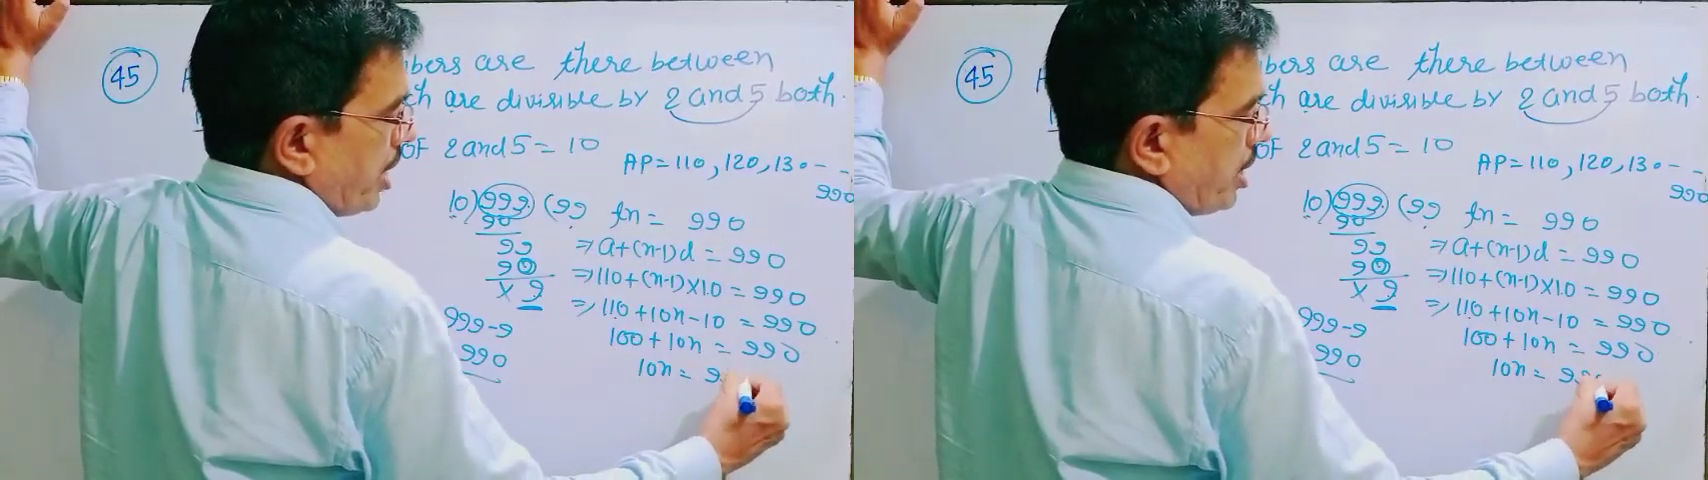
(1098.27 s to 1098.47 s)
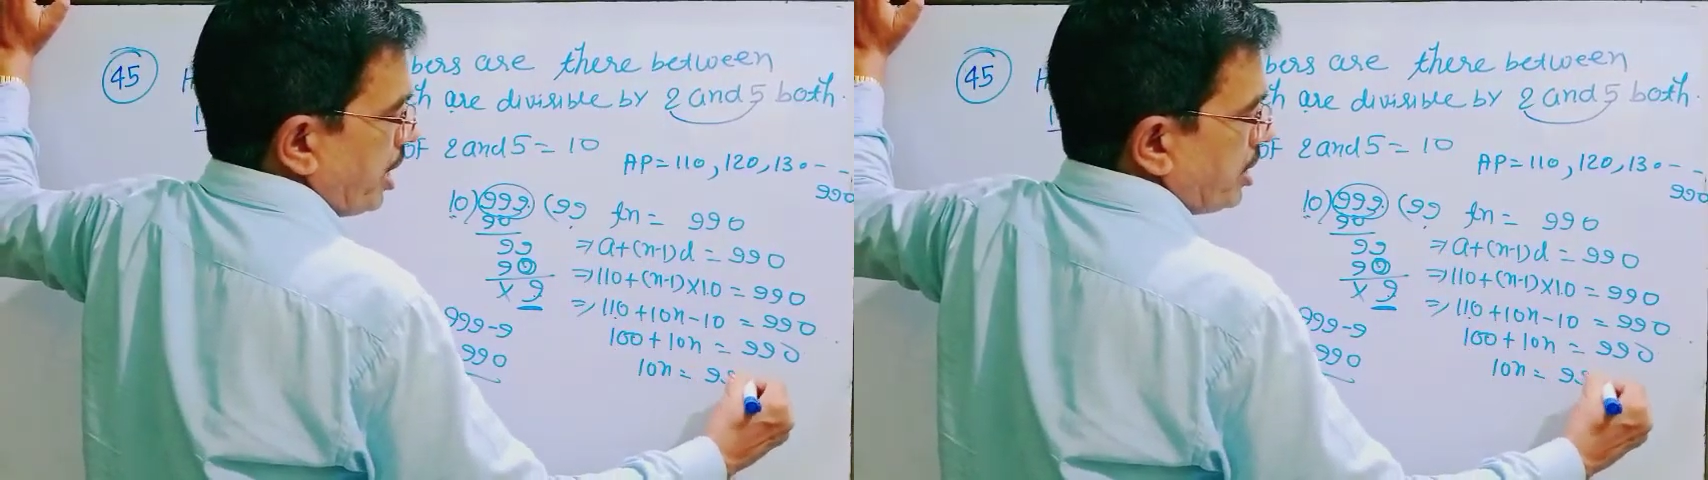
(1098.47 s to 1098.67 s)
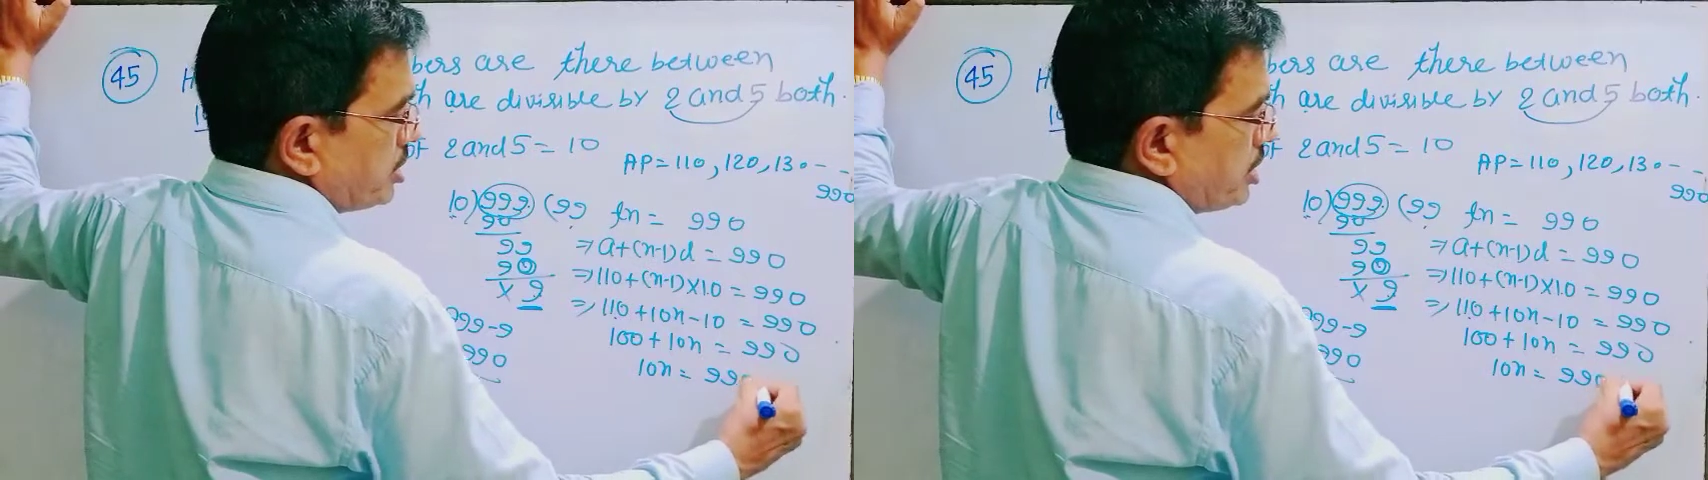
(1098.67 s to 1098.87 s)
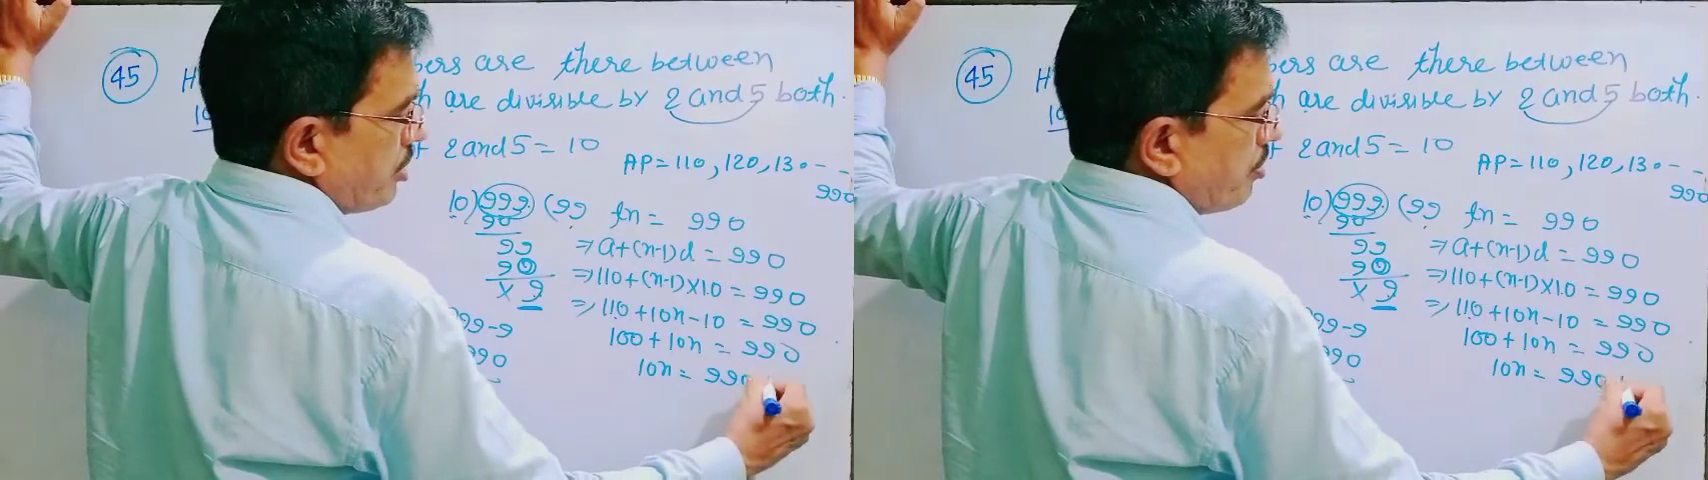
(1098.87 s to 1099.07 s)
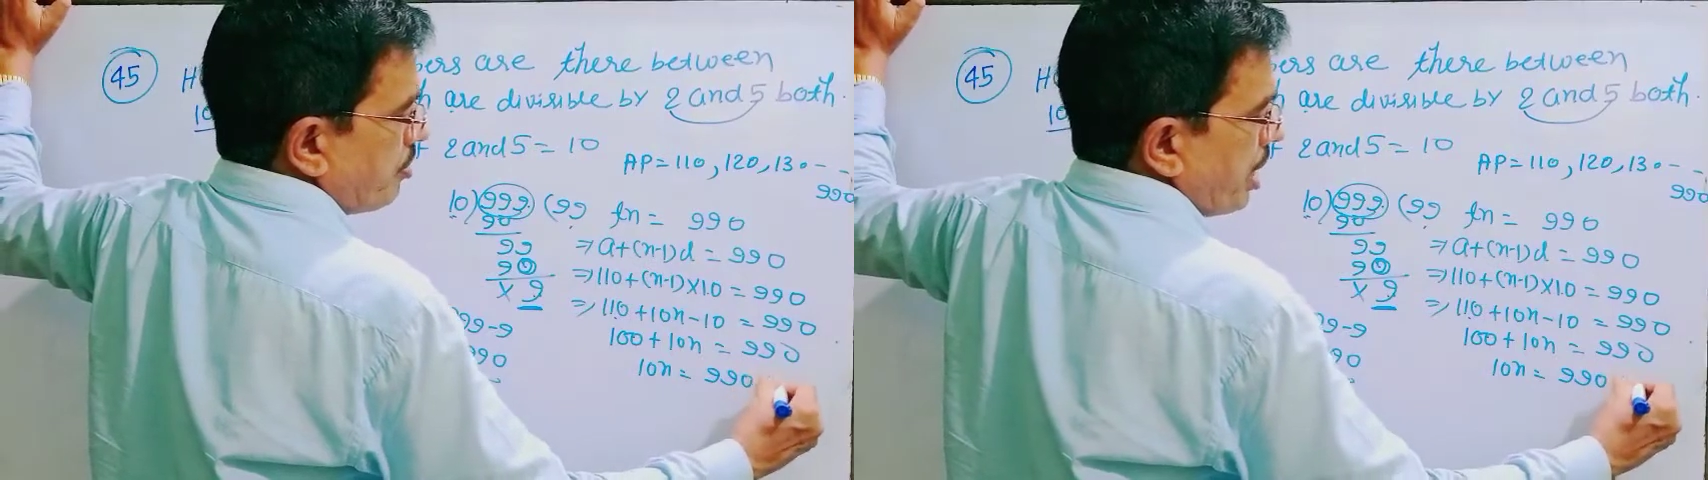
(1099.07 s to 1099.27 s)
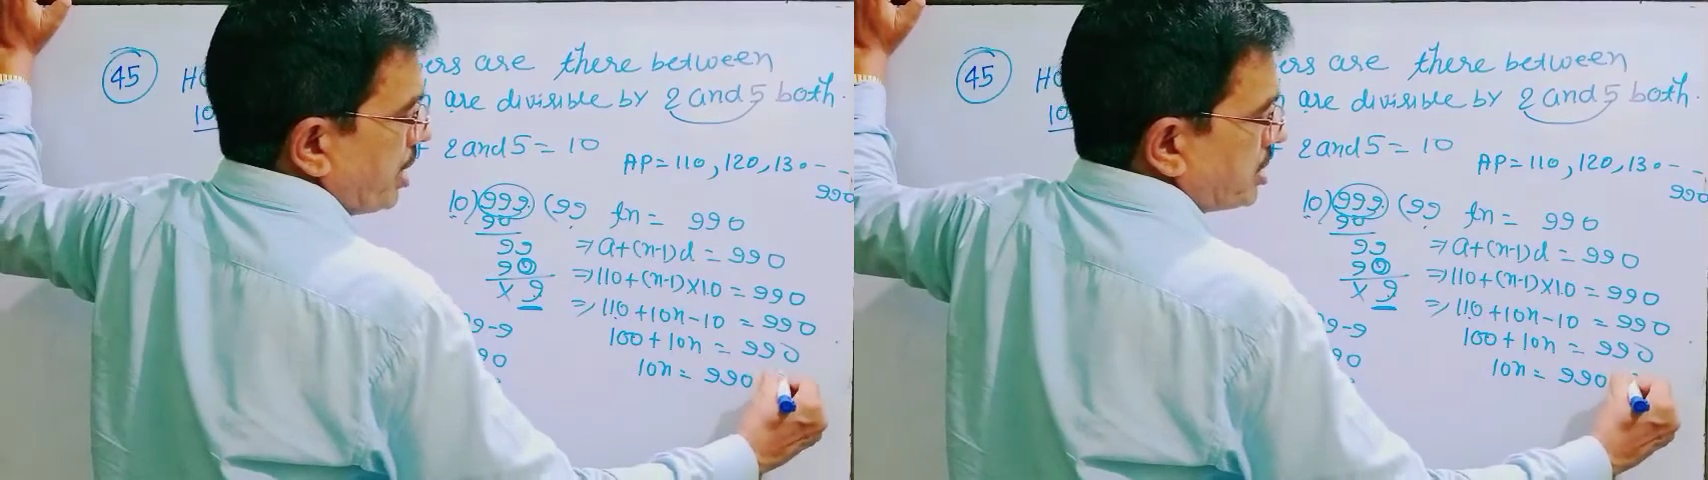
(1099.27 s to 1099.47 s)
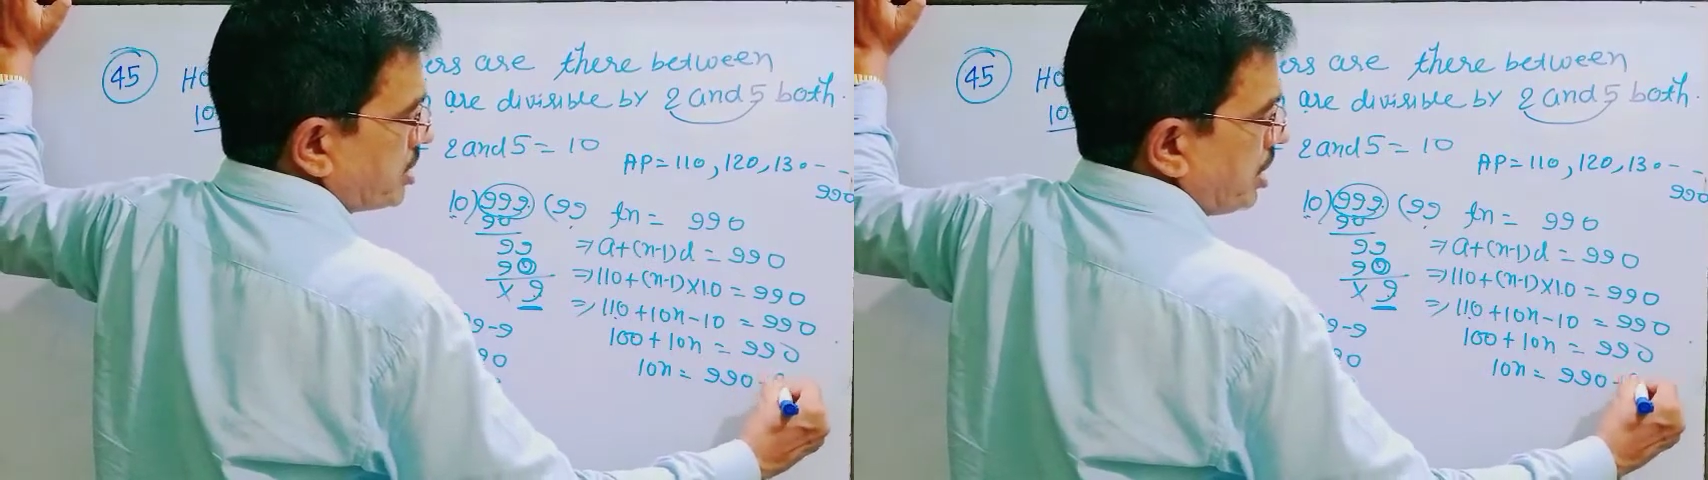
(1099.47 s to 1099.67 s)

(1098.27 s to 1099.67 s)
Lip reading: 990 minus